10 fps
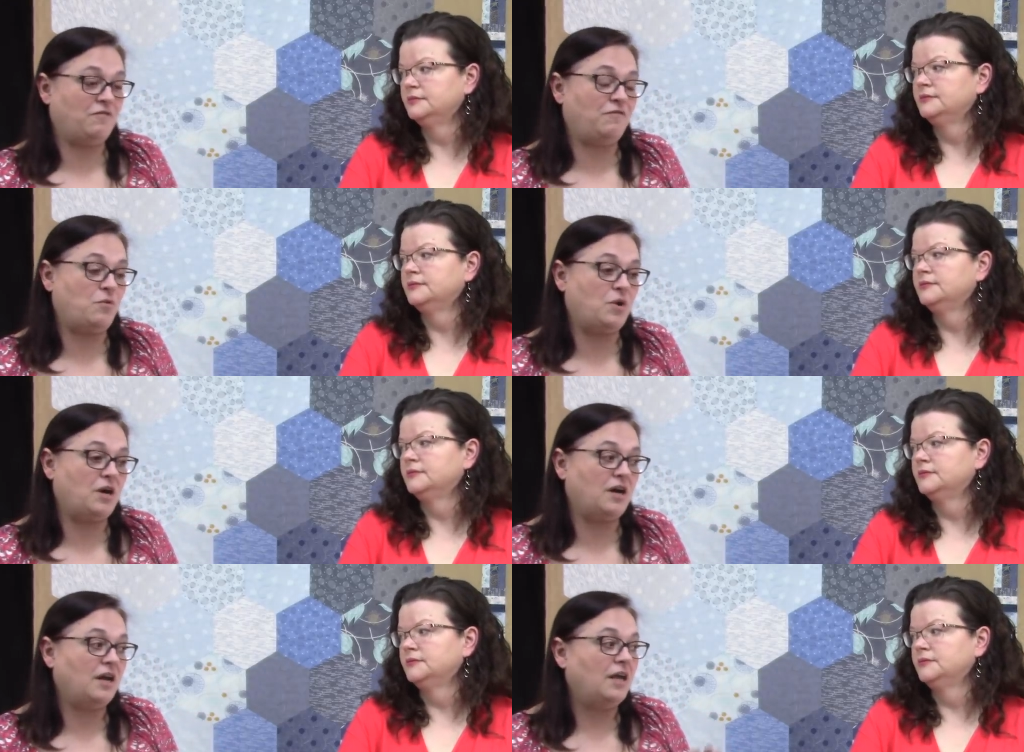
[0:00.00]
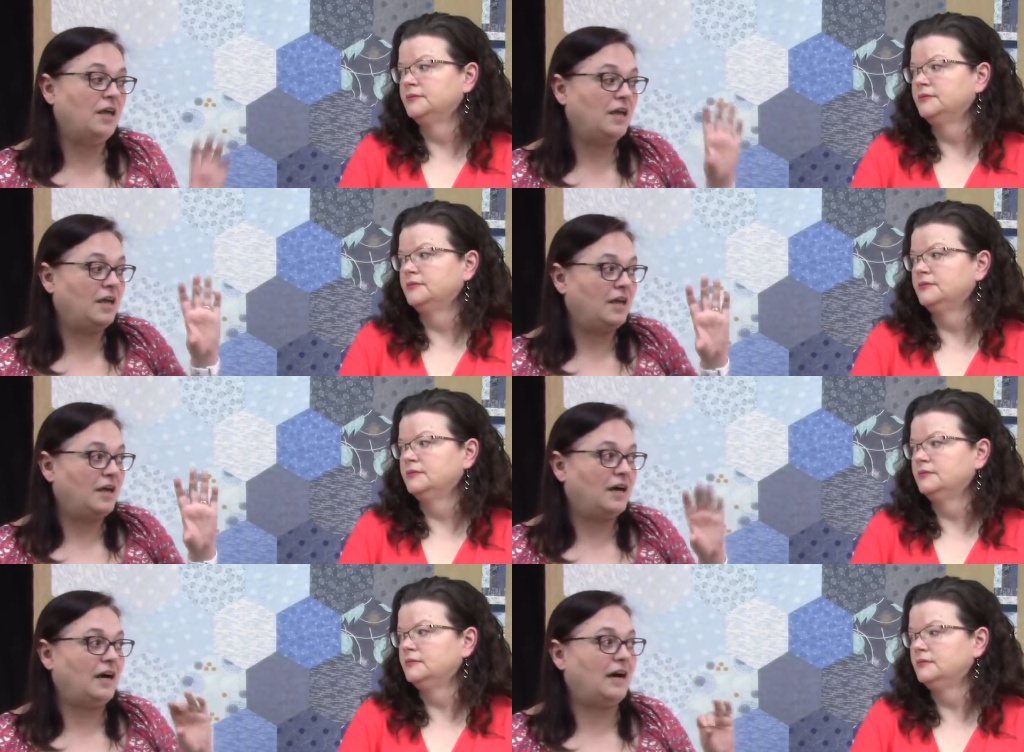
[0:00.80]
Speaker 1: for
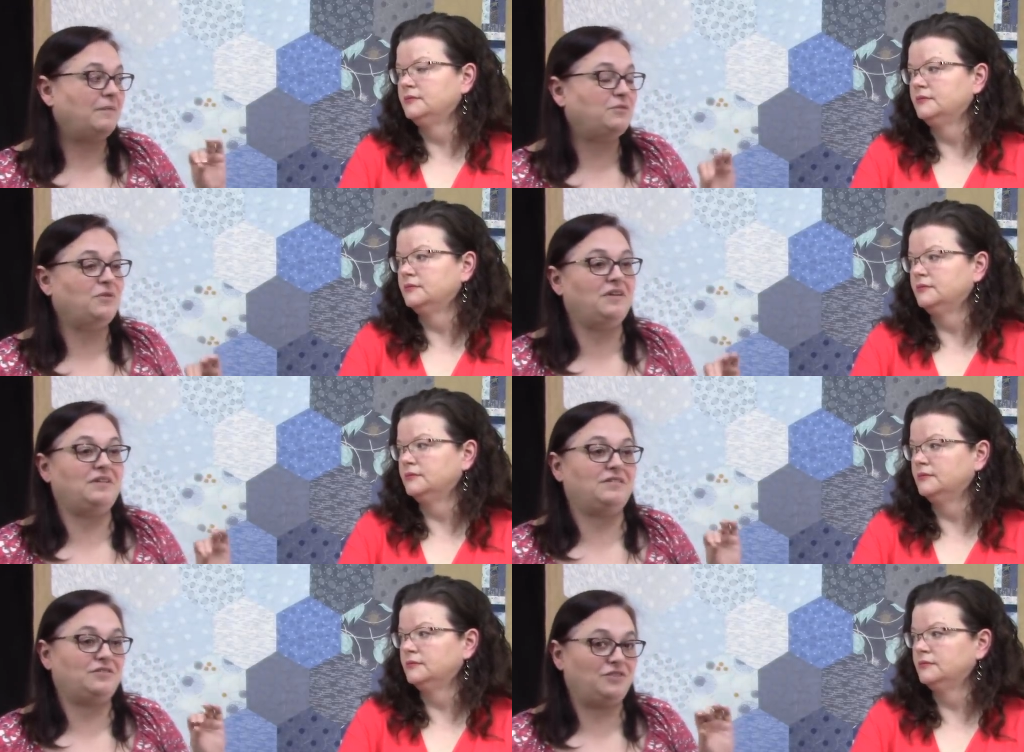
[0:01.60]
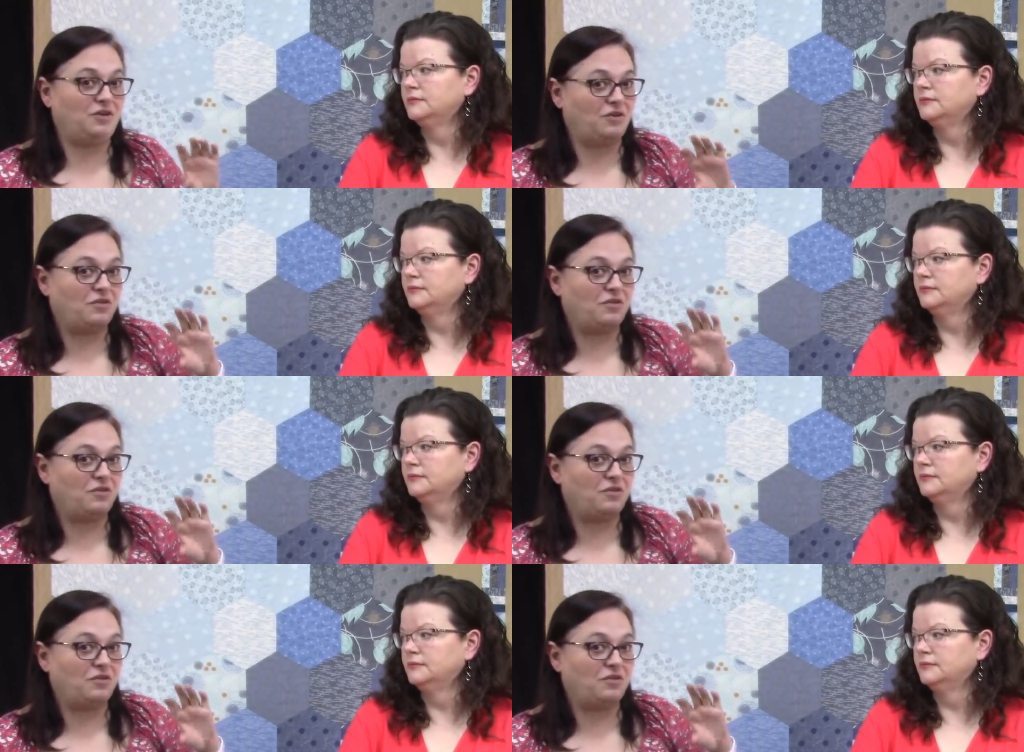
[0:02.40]
I'm doing, you know,